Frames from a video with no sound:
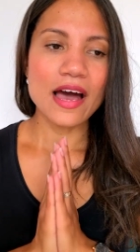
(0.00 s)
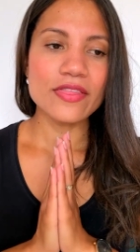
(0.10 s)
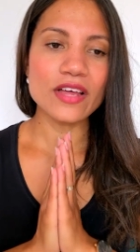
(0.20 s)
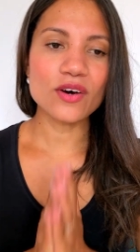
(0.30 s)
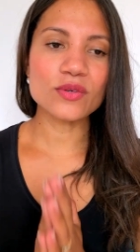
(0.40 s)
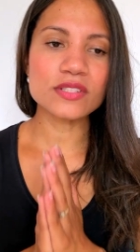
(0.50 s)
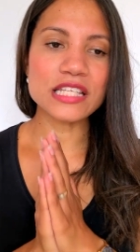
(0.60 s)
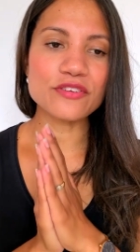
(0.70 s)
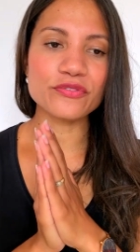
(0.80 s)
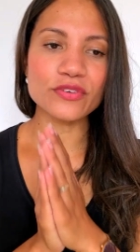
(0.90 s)
Now,
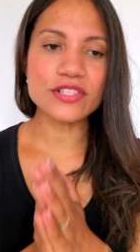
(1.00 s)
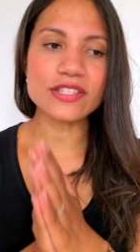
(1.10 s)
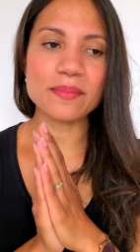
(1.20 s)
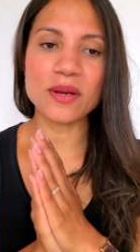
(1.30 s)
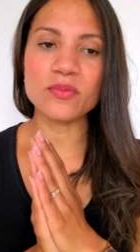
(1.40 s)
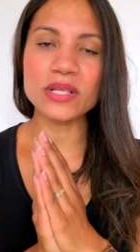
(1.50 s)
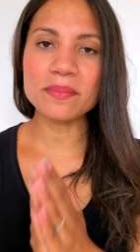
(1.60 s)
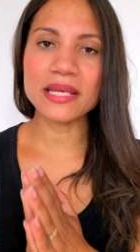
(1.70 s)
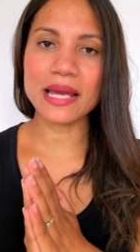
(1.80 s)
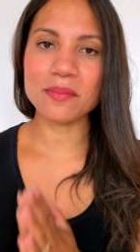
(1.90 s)
the first time I
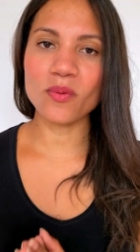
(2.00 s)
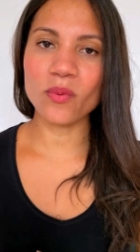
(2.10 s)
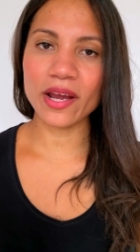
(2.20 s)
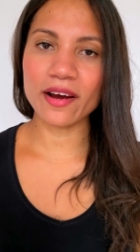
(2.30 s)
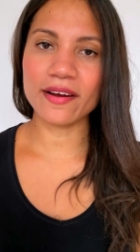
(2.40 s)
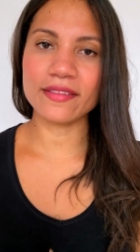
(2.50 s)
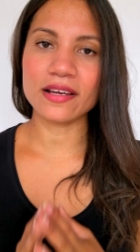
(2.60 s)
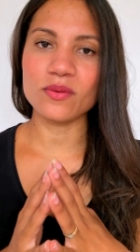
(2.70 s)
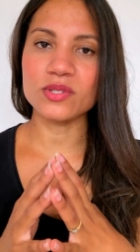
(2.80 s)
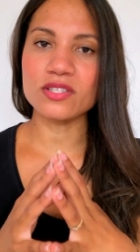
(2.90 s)
really became aware
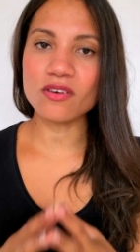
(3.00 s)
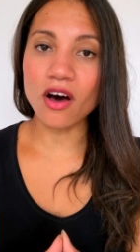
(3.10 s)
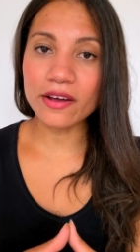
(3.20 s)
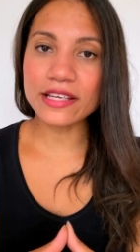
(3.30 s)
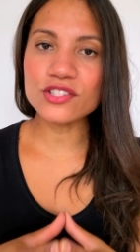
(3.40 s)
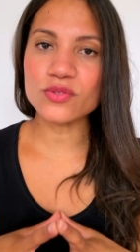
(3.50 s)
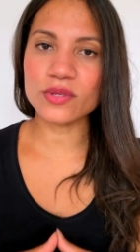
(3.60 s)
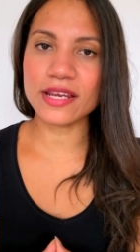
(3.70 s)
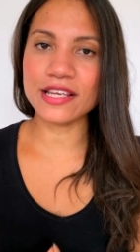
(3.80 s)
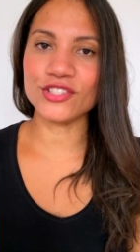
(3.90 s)
that I was talking to
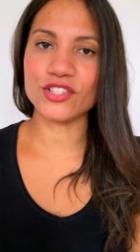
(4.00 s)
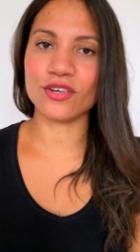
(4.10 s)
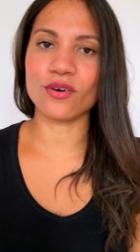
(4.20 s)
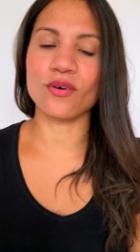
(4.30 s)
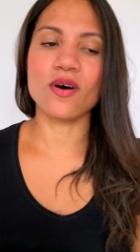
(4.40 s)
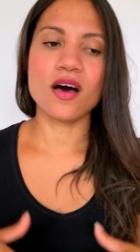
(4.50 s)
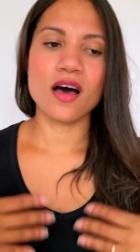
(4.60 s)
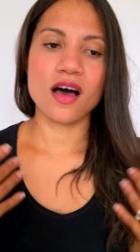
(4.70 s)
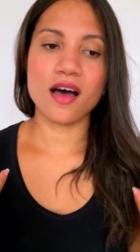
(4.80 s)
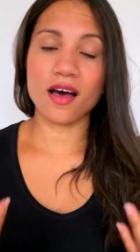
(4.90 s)
an angel,
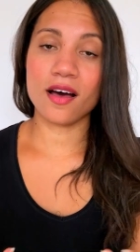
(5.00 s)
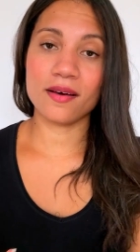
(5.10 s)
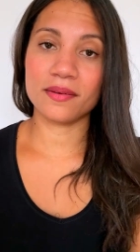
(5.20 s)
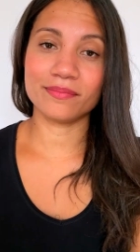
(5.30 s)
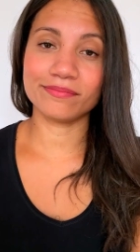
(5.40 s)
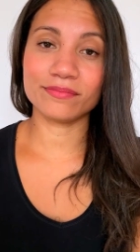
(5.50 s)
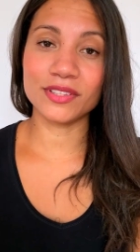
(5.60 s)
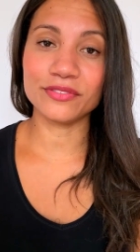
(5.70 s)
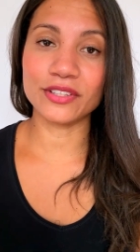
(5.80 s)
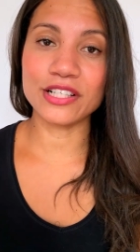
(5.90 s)

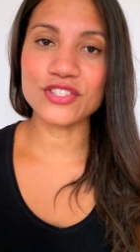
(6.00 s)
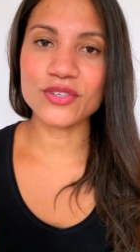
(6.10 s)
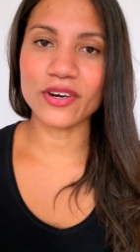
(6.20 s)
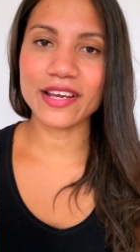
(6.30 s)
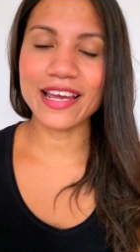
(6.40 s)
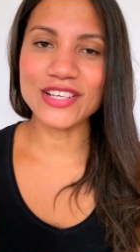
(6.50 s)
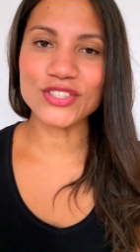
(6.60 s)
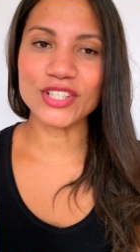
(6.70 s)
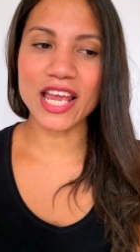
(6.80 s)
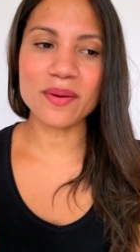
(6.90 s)
referring to
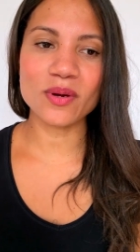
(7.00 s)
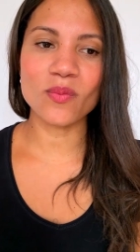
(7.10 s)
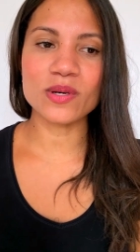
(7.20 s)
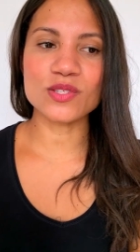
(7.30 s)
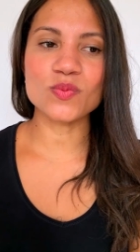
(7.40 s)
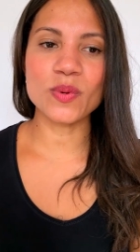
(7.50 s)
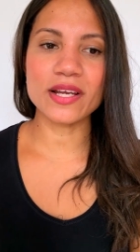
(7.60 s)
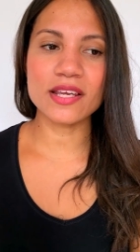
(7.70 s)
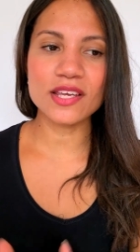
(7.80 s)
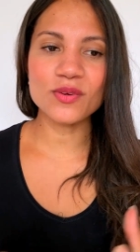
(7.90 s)
Archangel Gabriel, was
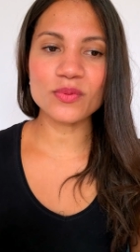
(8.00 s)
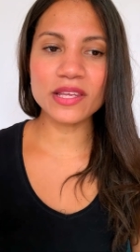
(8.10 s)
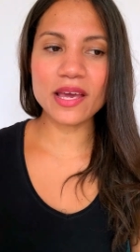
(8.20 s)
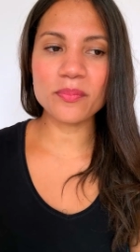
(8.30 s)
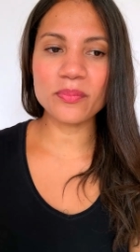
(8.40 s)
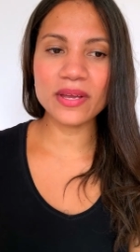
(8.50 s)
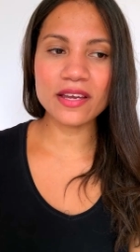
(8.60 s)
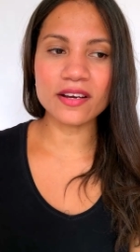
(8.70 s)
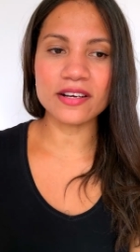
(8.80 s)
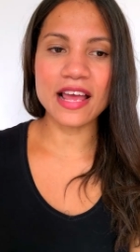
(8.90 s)
when he really
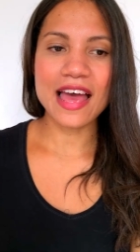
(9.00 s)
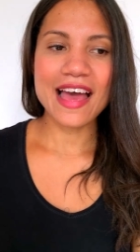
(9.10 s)
appeared